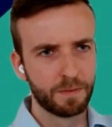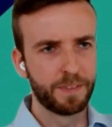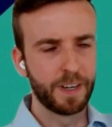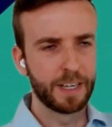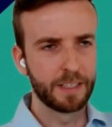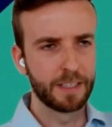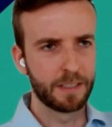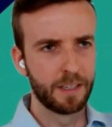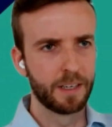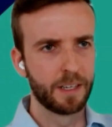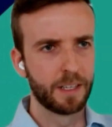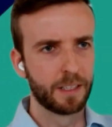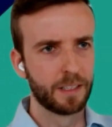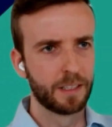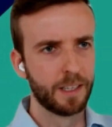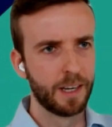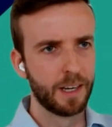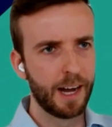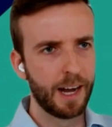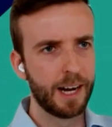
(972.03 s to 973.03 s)
Fascinating.
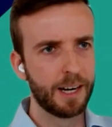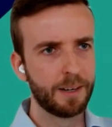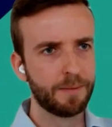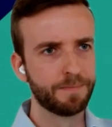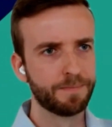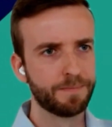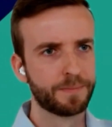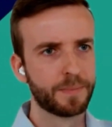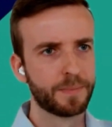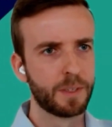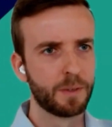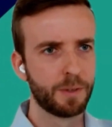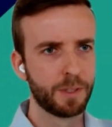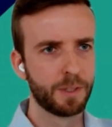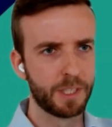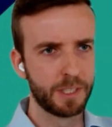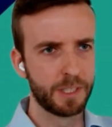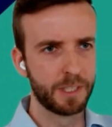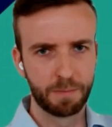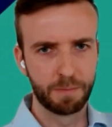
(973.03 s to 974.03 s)

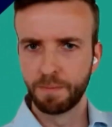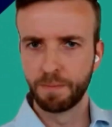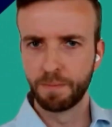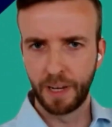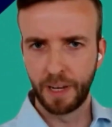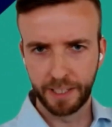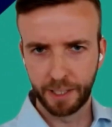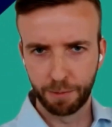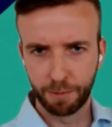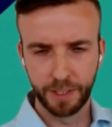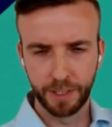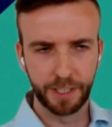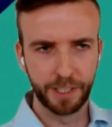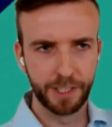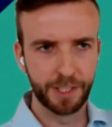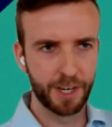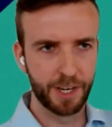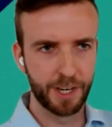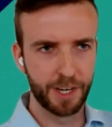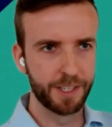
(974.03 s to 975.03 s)
Which is, I think, a really
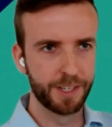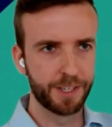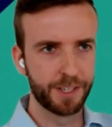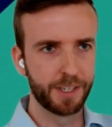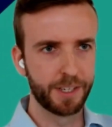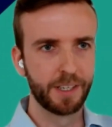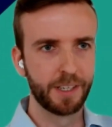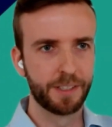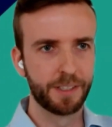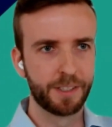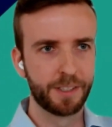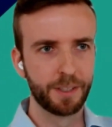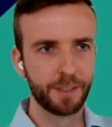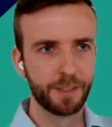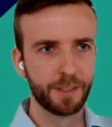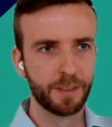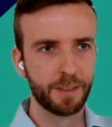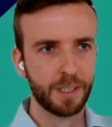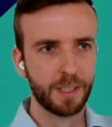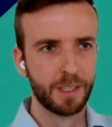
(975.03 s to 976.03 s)
good transition
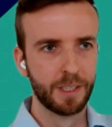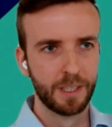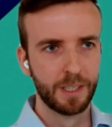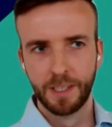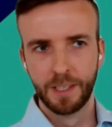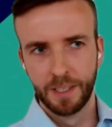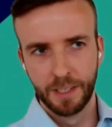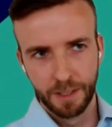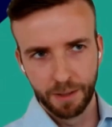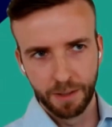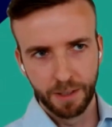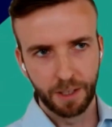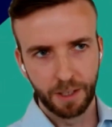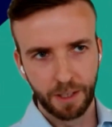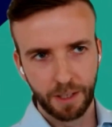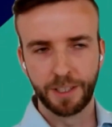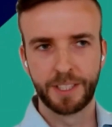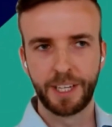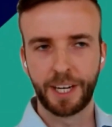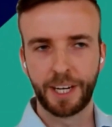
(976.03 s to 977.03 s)
into, I'll
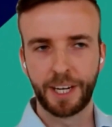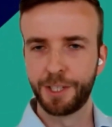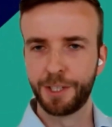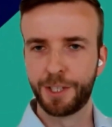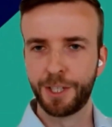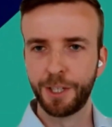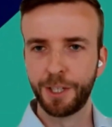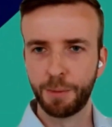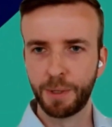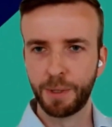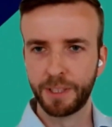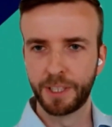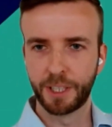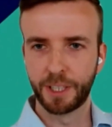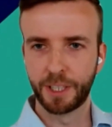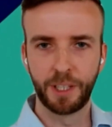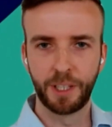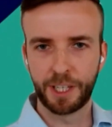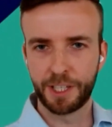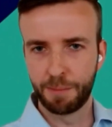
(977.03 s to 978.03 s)
call section 2, but the
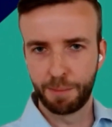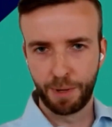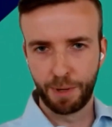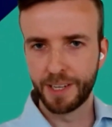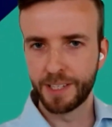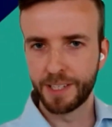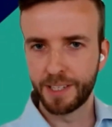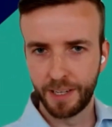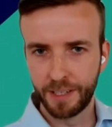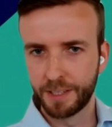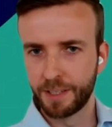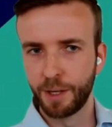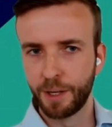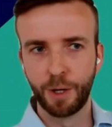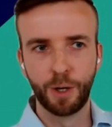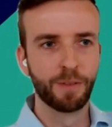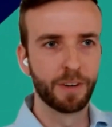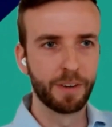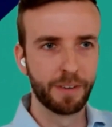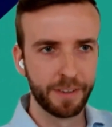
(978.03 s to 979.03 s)
collection process
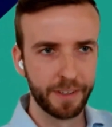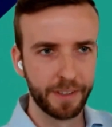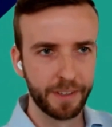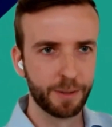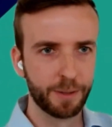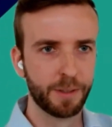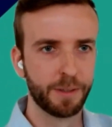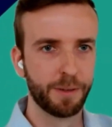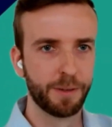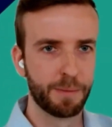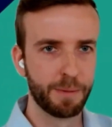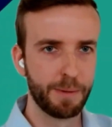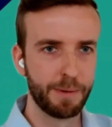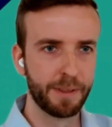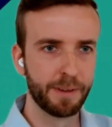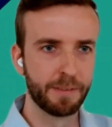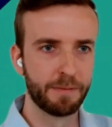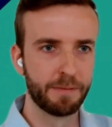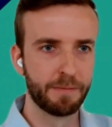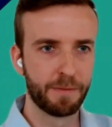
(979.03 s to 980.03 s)
overview, with maybe
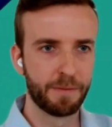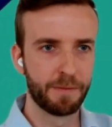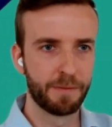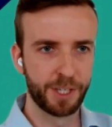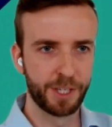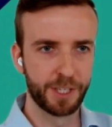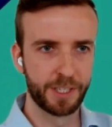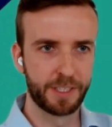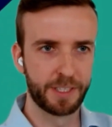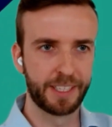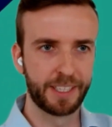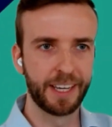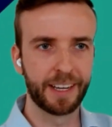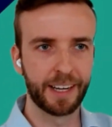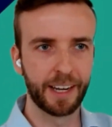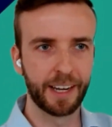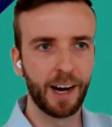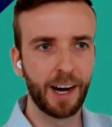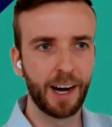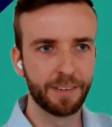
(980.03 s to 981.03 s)
the first, just to kick
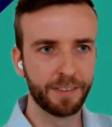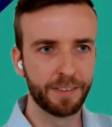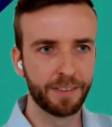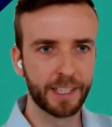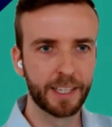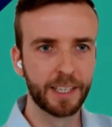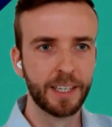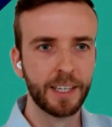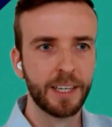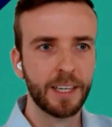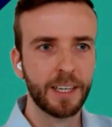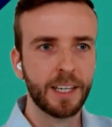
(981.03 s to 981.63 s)
it off, like,